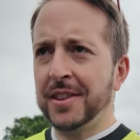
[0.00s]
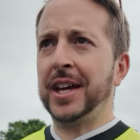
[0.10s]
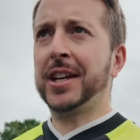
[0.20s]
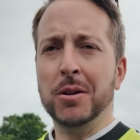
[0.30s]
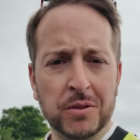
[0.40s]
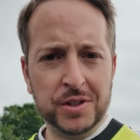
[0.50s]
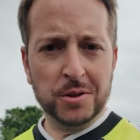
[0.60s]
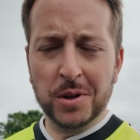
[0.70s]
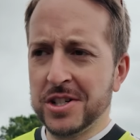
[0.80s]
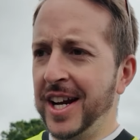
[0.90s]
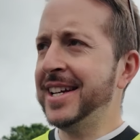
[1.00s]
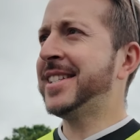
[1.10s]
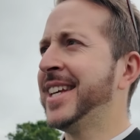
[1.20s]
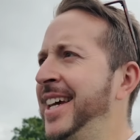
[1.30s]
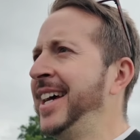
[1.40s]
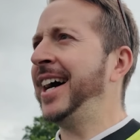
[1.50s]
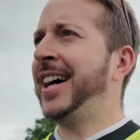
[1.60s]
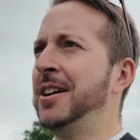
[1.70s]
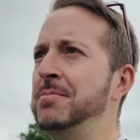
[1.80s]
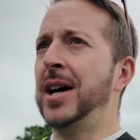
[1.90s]
Thank you if you do watch this.
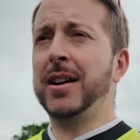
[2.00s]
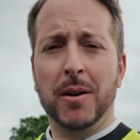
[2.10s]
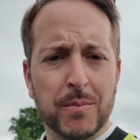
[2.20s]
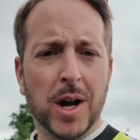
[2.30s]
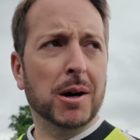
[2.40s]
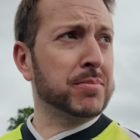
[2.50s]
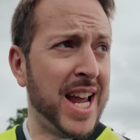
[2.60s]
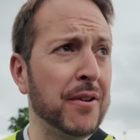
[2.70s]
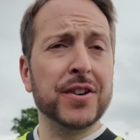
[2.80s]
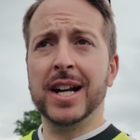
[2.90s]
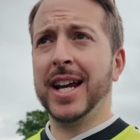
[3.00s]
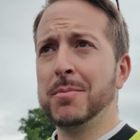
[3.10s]
And I'm definitely,